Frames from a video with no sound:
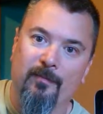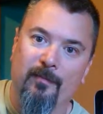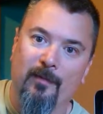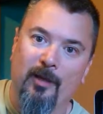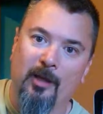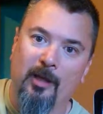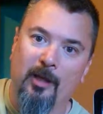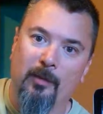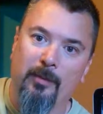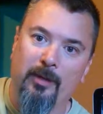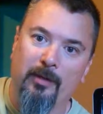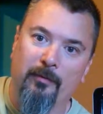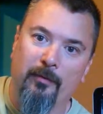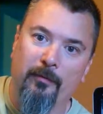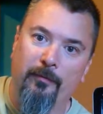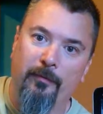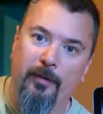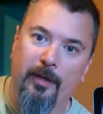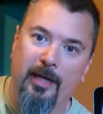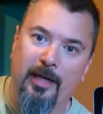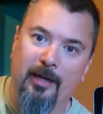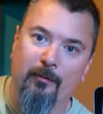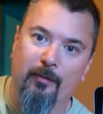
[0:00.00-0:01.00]
a little bit of a
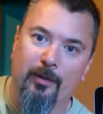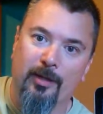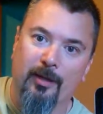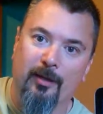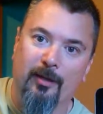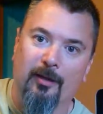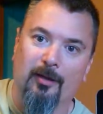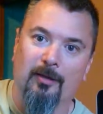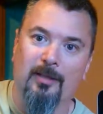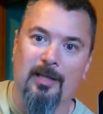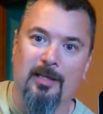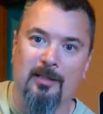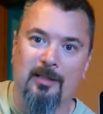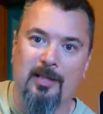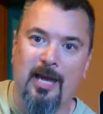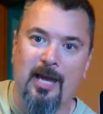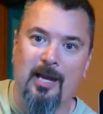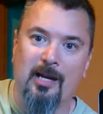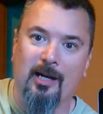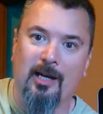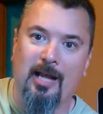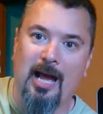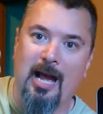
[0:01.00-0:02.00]
fitting with a
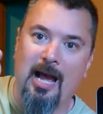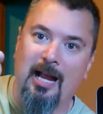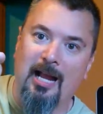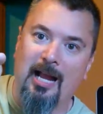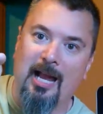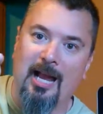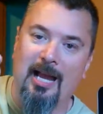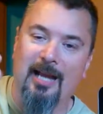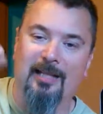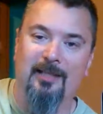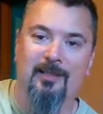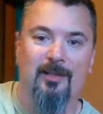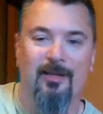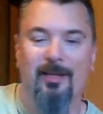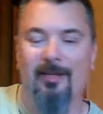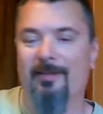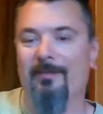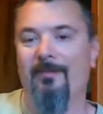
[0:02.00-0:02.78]
kind of cockeyed.